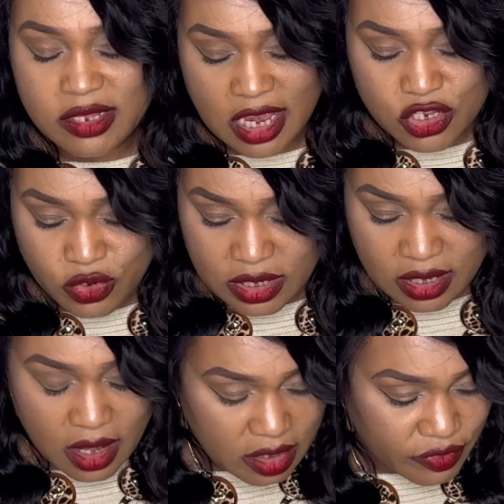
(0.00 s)
is a
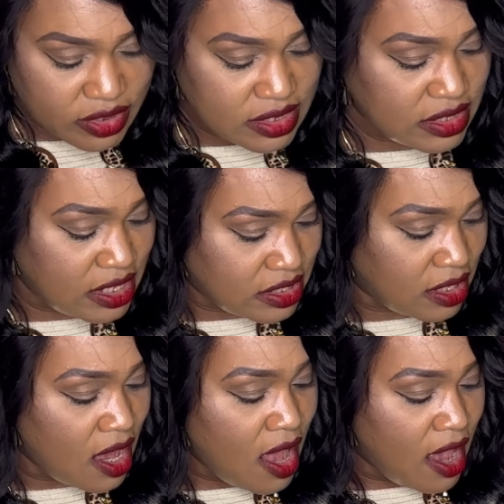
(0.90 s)
trending color for the
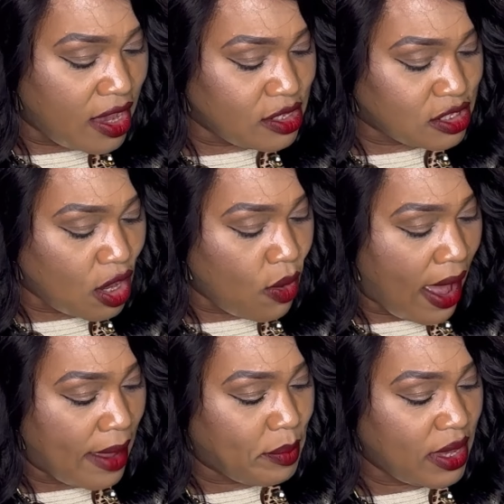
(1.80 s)
season and so
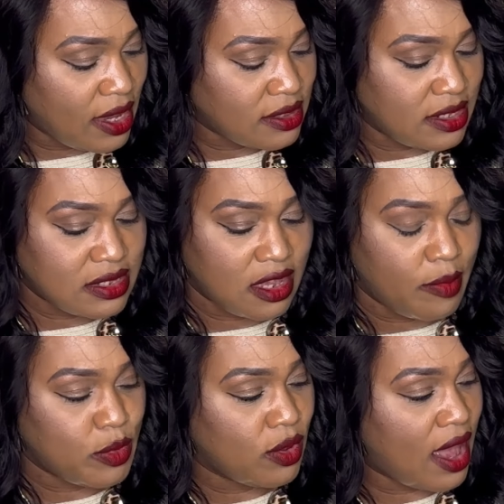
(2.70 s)
I picked this
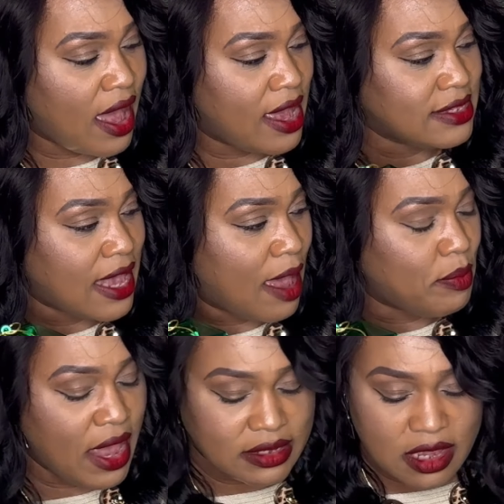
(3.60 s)
up you guys
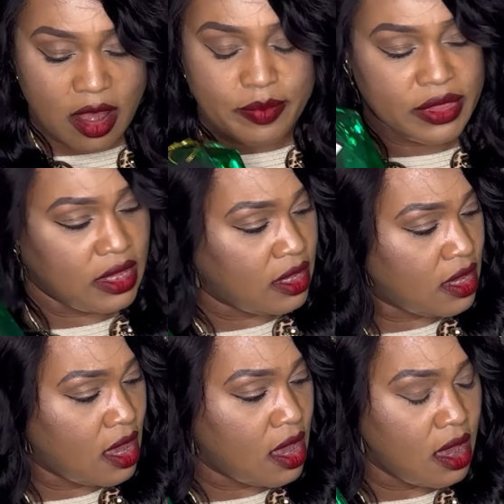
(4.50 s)
I picked up
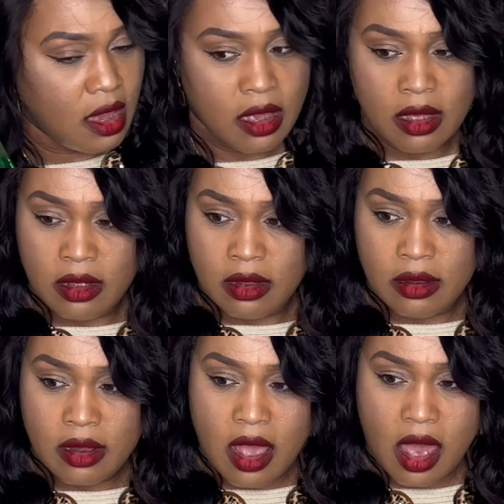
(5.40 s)
the
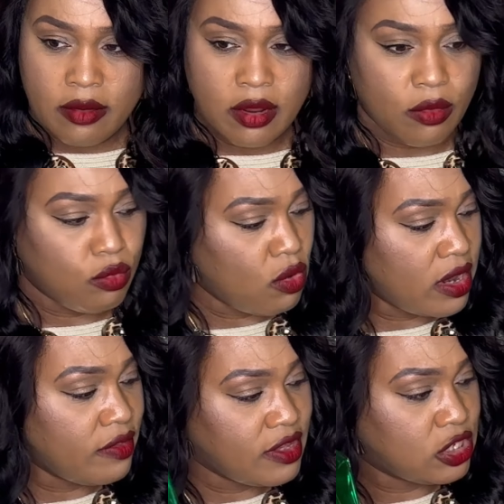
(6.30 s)
I don't know
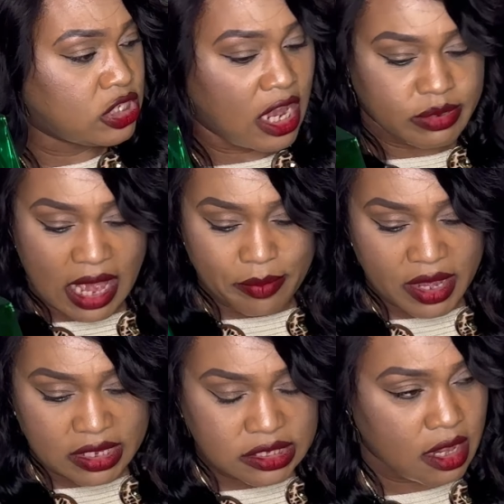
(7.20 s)
one of these shapes I
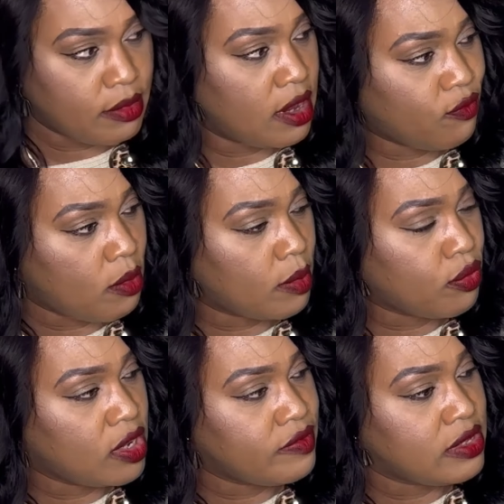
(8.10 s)
picked up from a
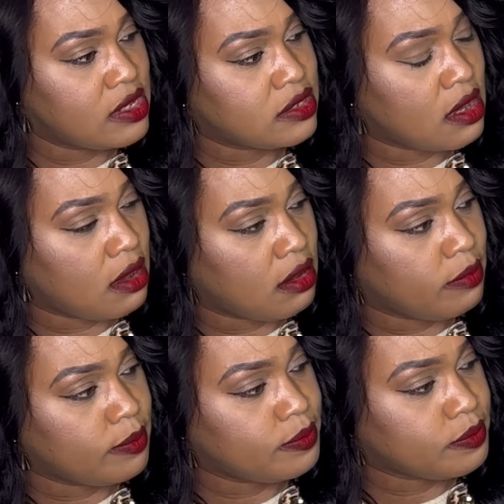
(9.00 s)
previous um